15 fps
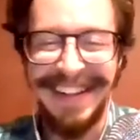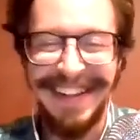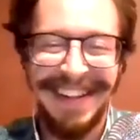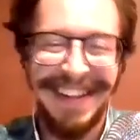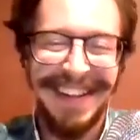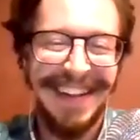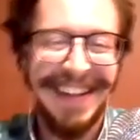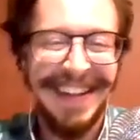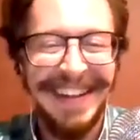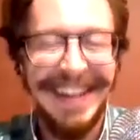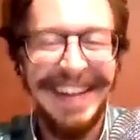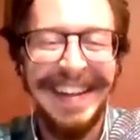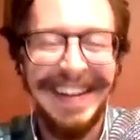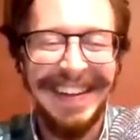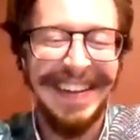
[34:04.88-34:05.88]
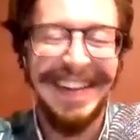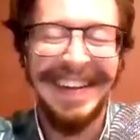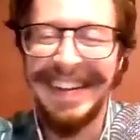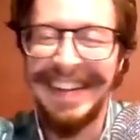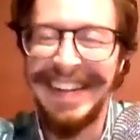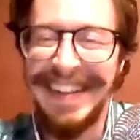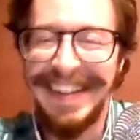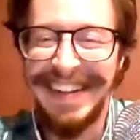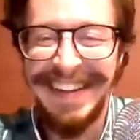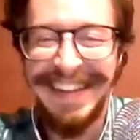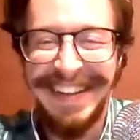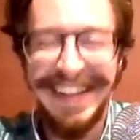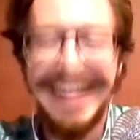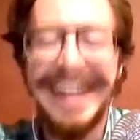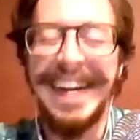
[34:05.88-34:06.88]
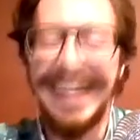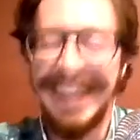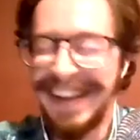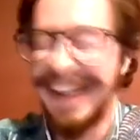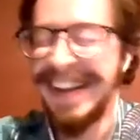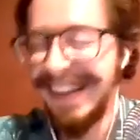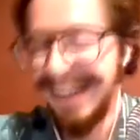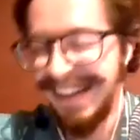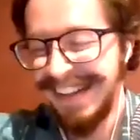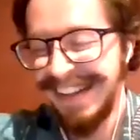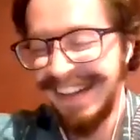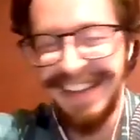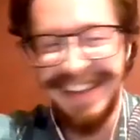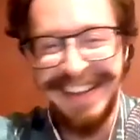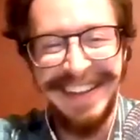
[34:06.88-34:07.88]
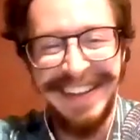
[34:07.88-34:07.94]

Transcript: Yes. Yeah. That's what made me realize. Okay. And then I started